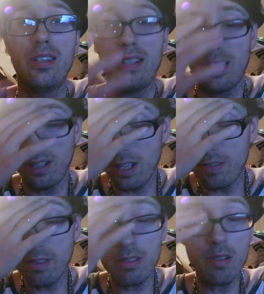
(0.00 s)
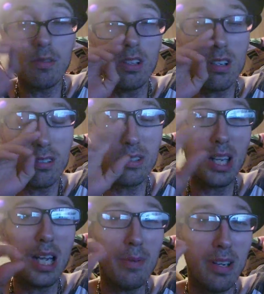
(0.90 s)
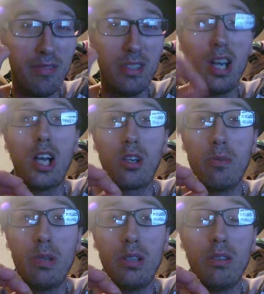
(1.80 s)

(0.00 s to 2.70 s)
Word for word: He loves us a long time of Taco Bell.